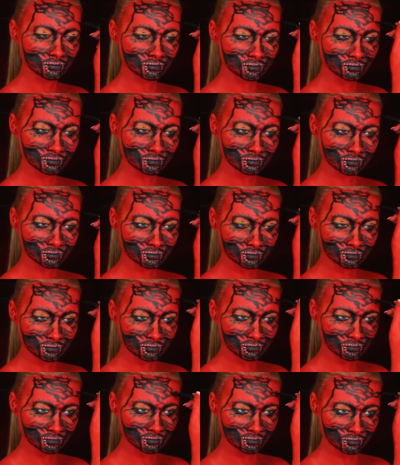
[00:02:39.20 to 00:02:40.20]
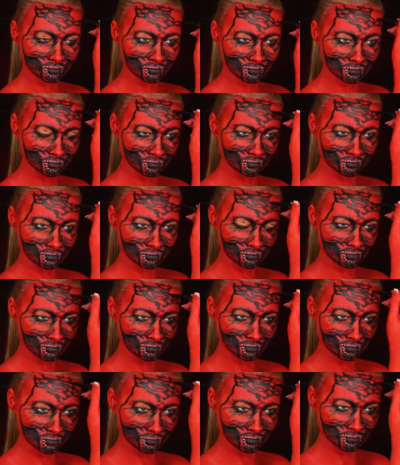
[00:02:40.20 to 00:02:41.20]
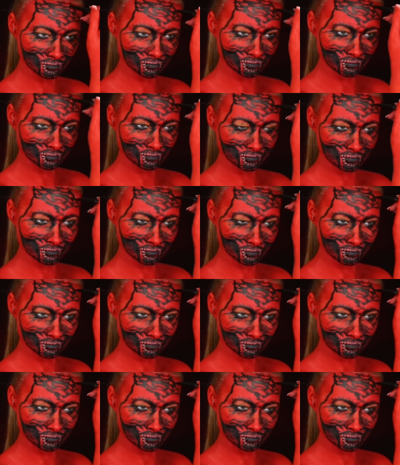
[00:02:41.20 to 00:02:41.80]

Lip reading: Nobody speaks.